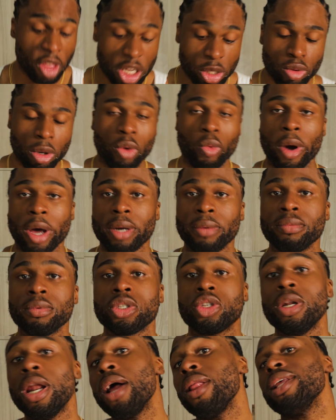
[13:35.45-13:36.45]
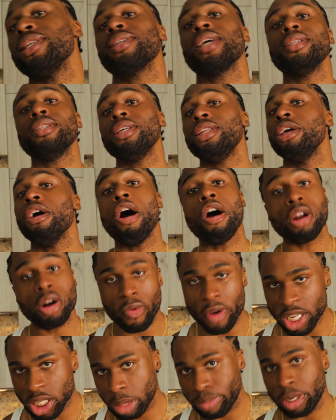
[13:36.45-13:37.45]
this one went. So now let's get to the
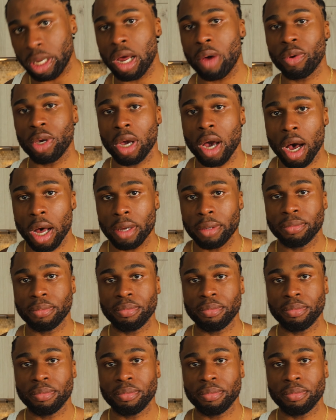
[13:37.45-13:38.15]
other recipe that we got.